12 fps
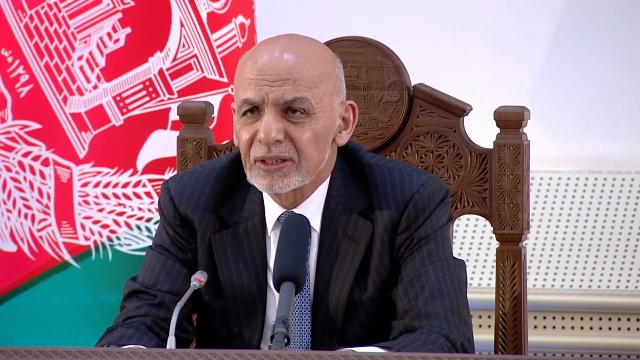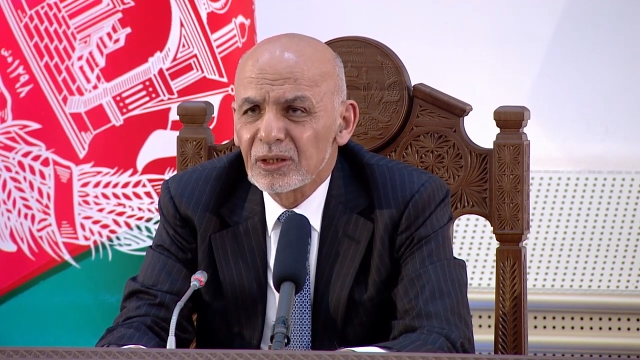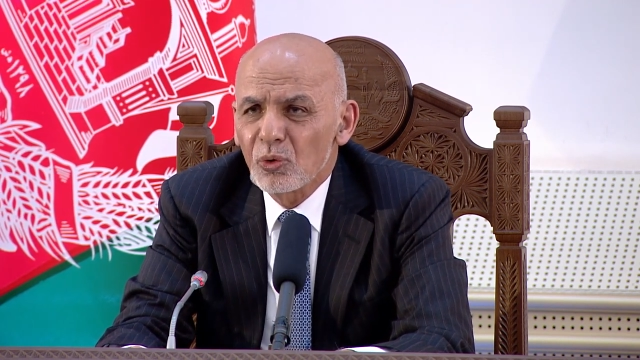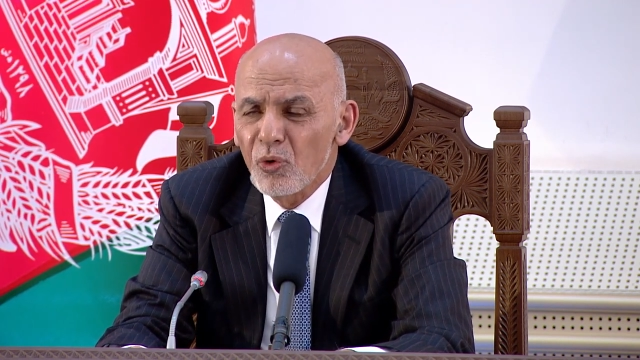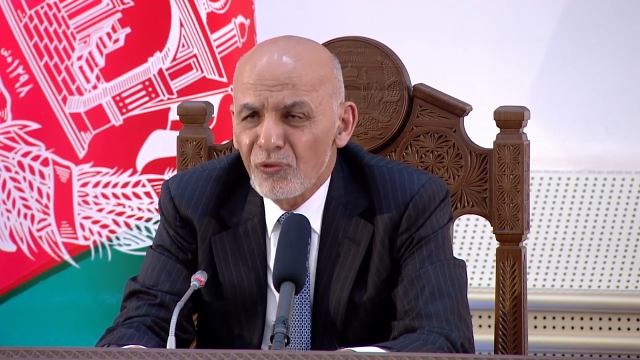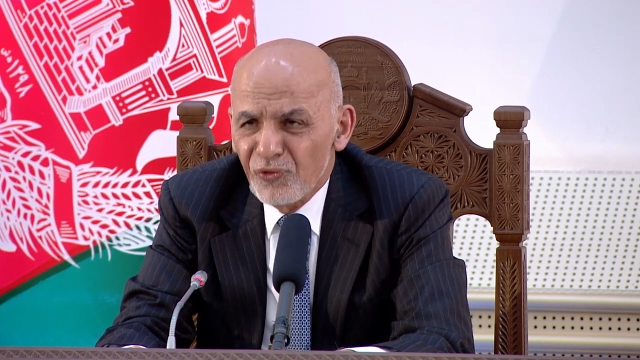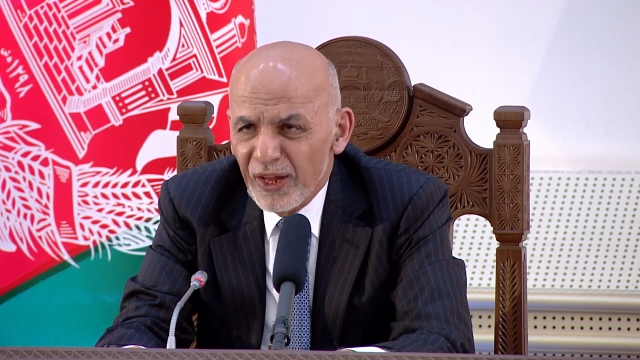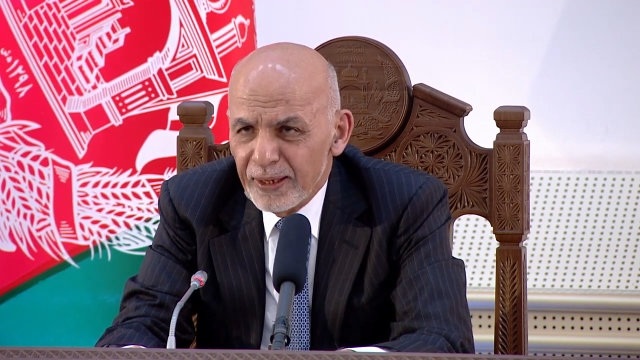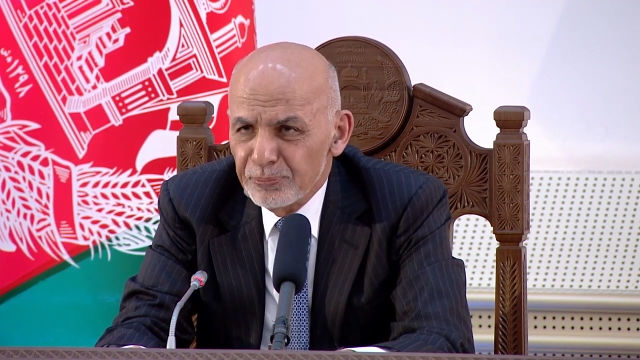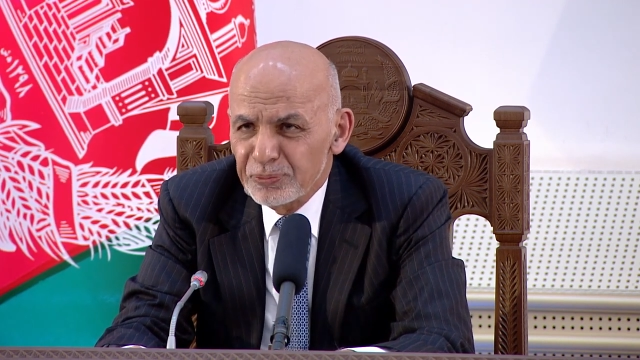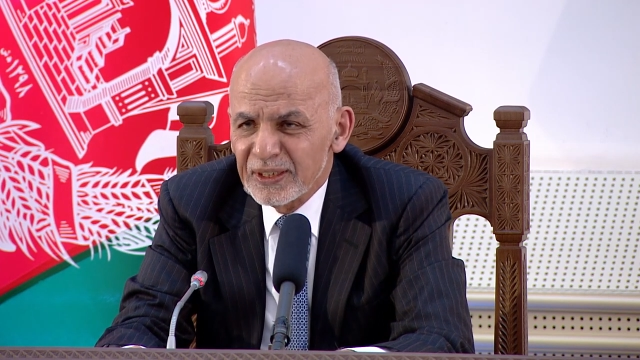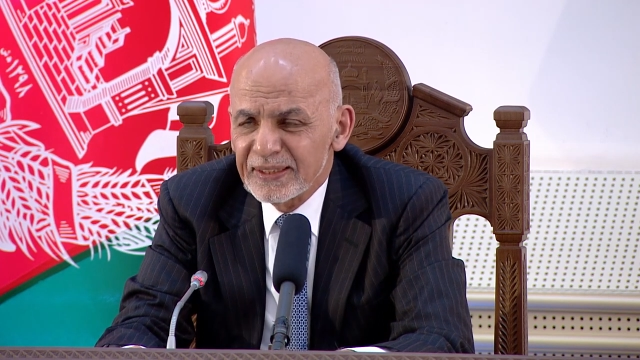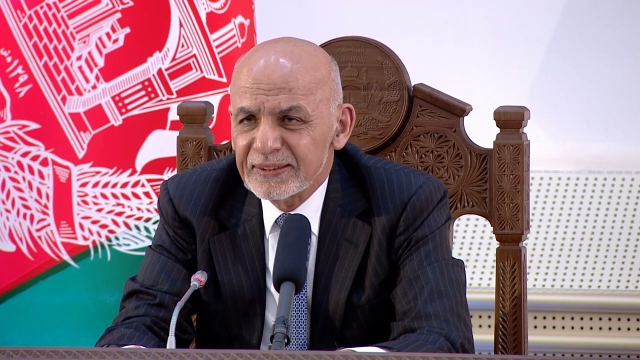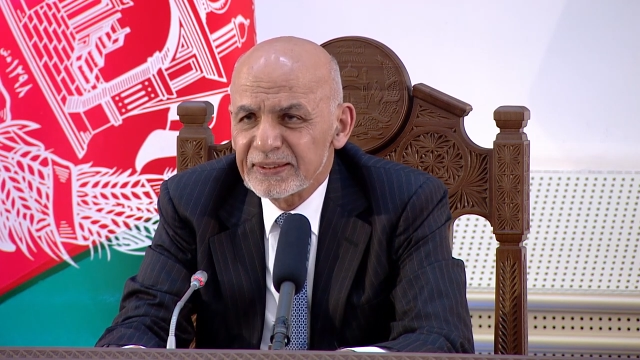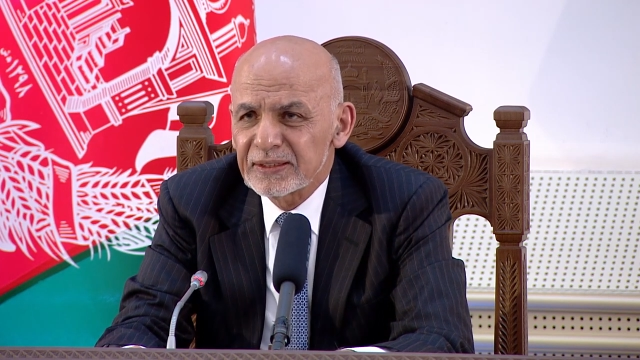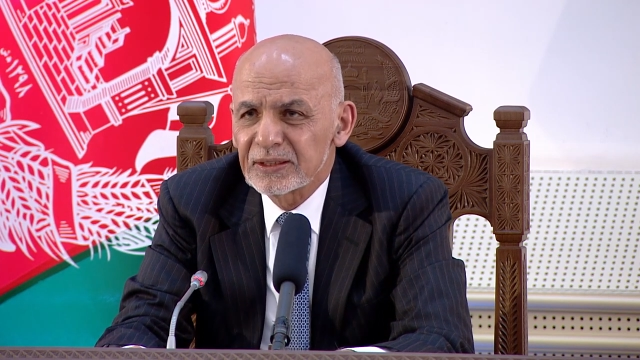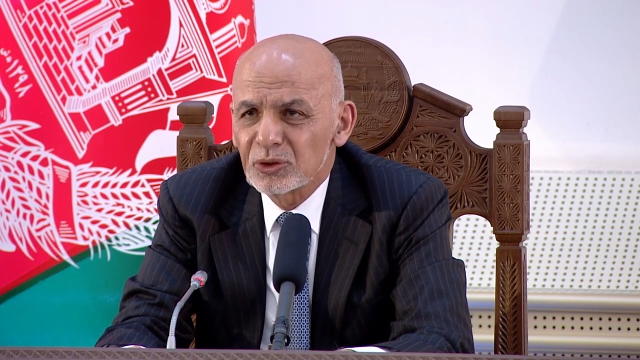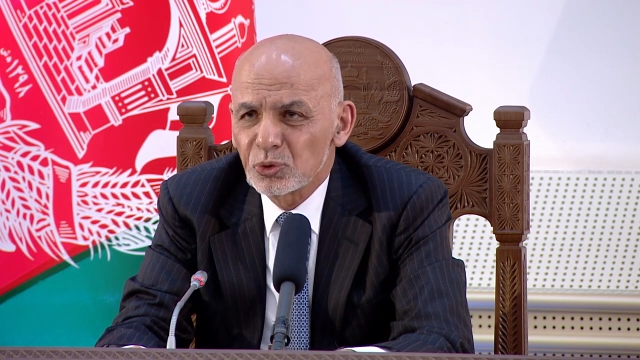who have helped us
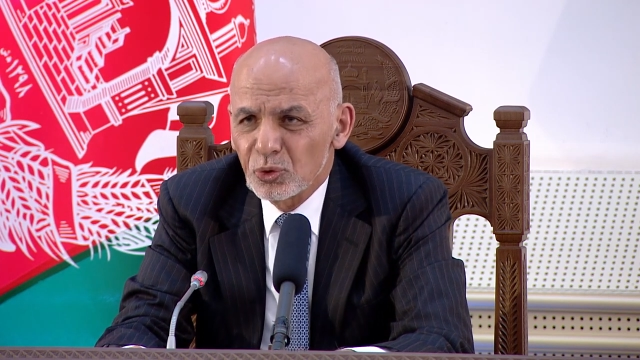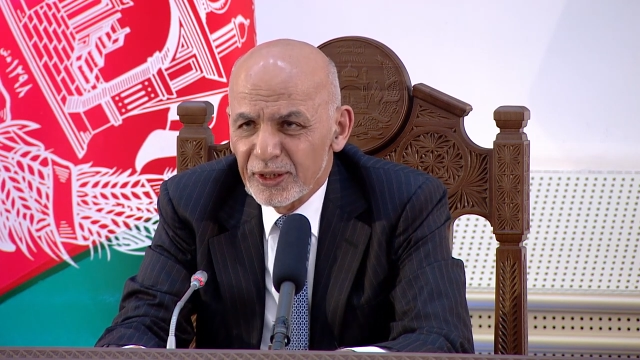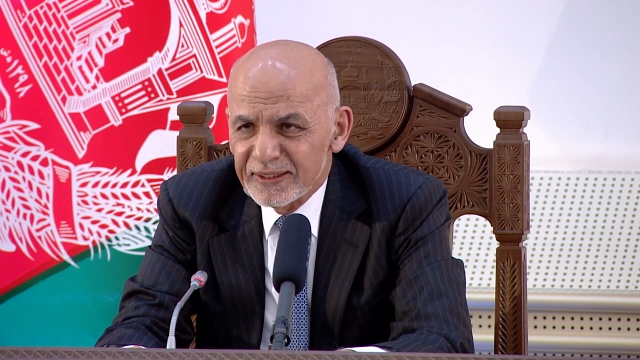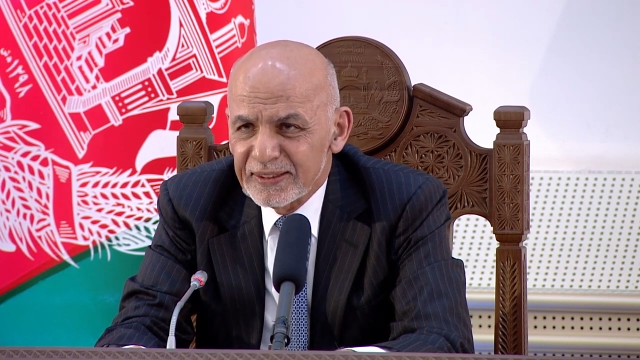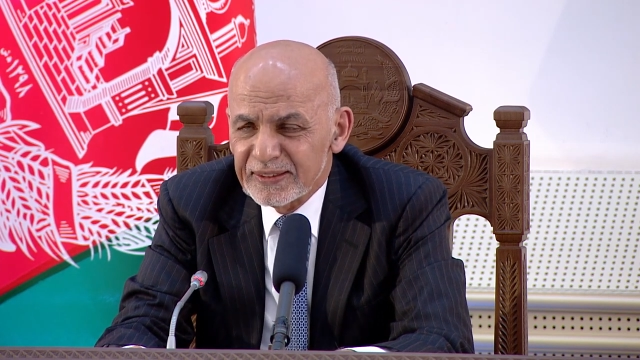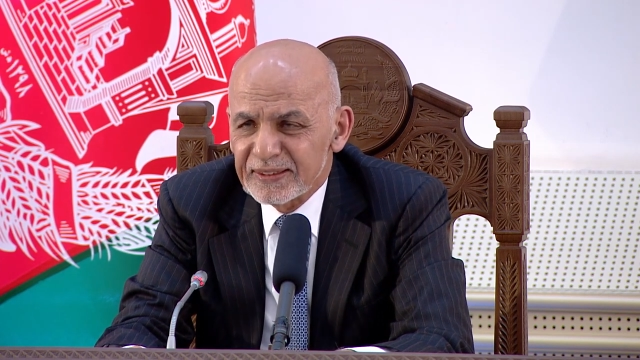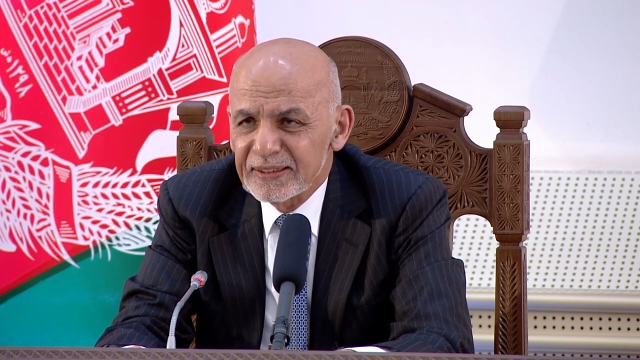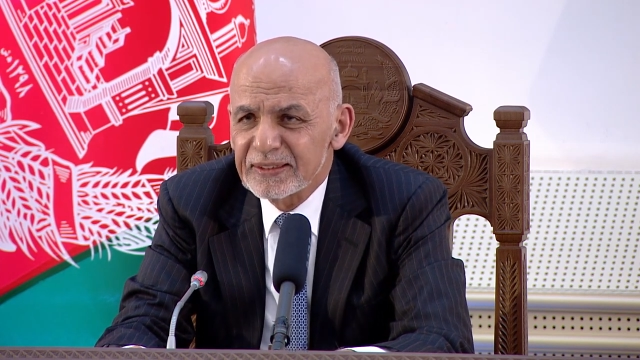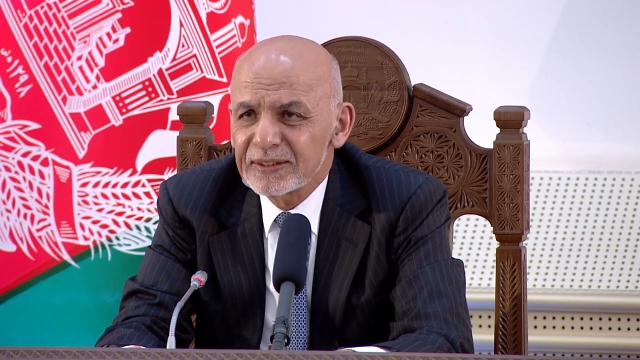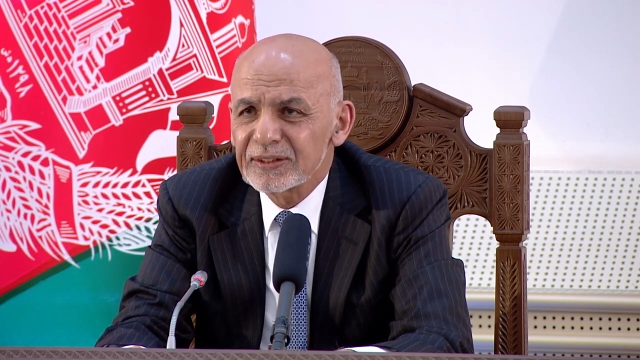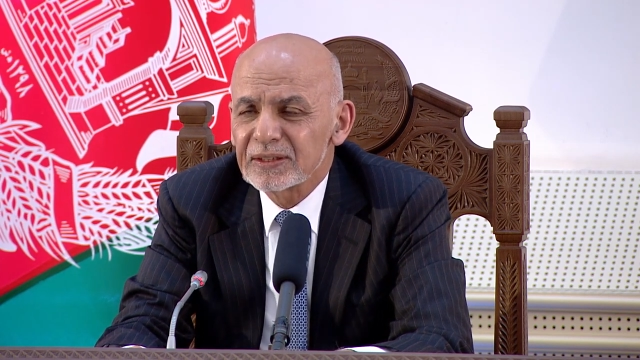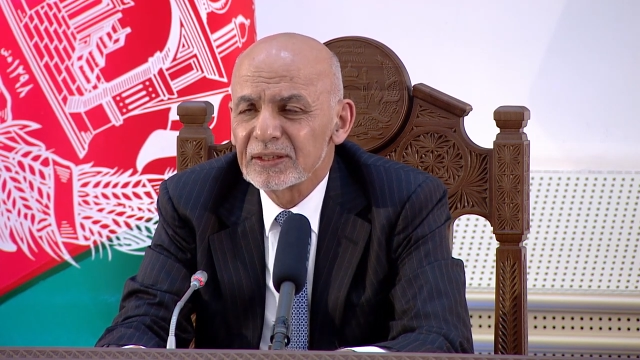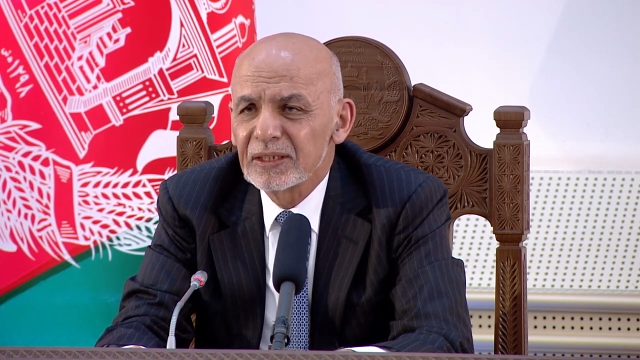during these years